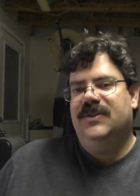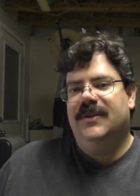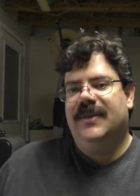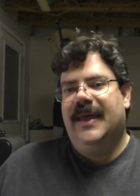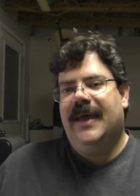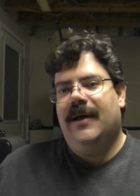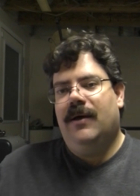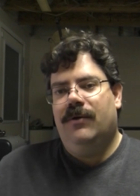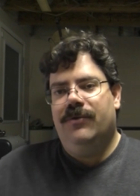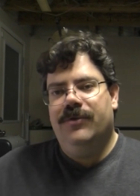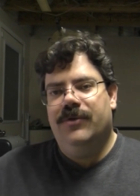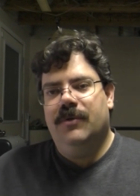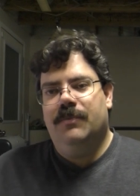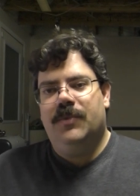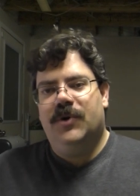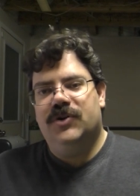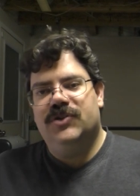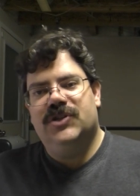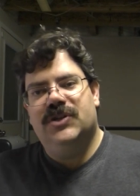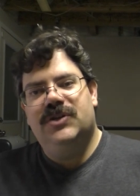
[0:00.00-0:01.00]
to the health of the
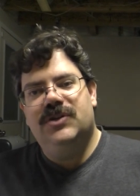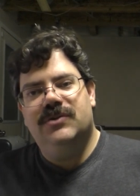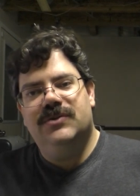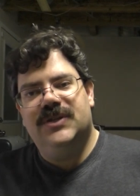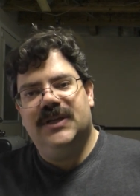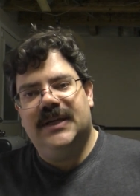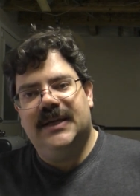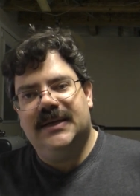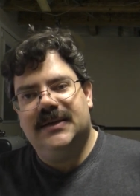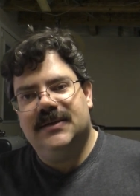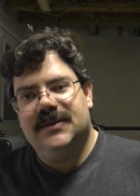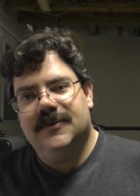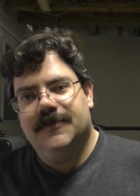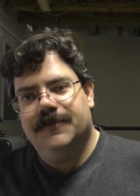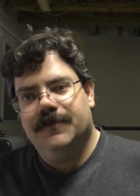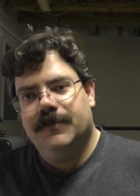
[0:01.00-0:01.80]
person using it.